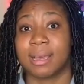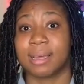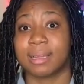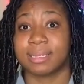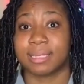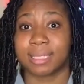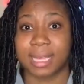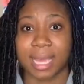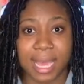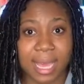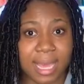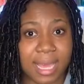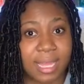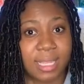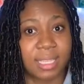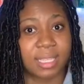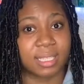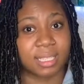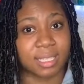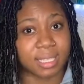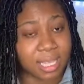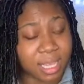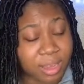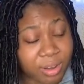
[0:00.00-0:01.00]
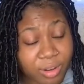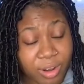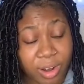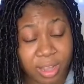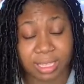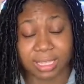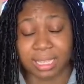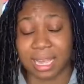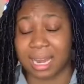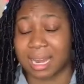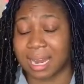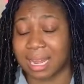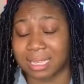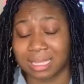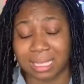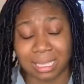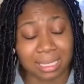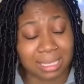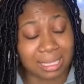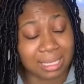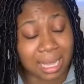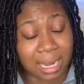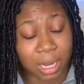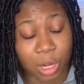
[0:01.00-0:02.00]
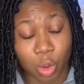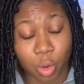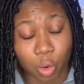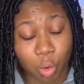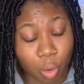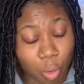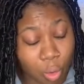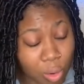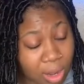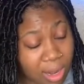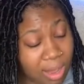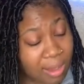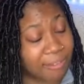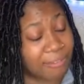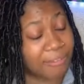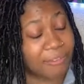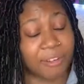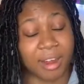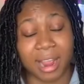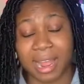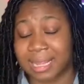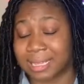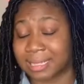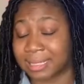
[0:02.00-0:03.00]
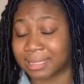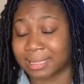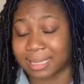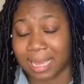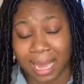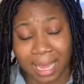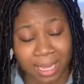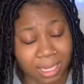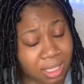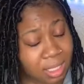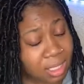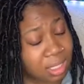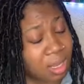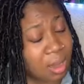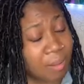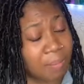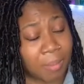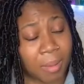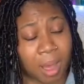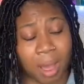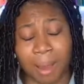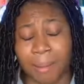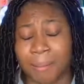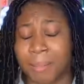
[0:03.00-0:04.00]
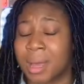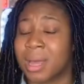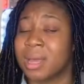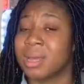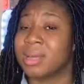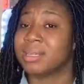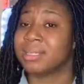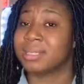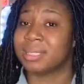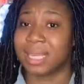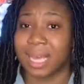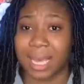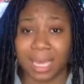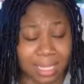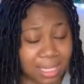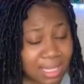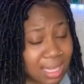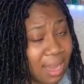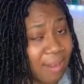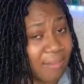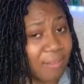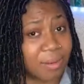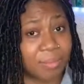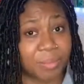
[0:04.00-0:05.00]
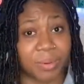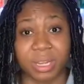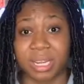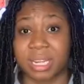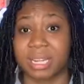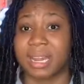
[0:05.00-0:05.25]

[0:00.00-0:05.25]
Take it serious. And as I said, call a friend, text your mom, text everybody.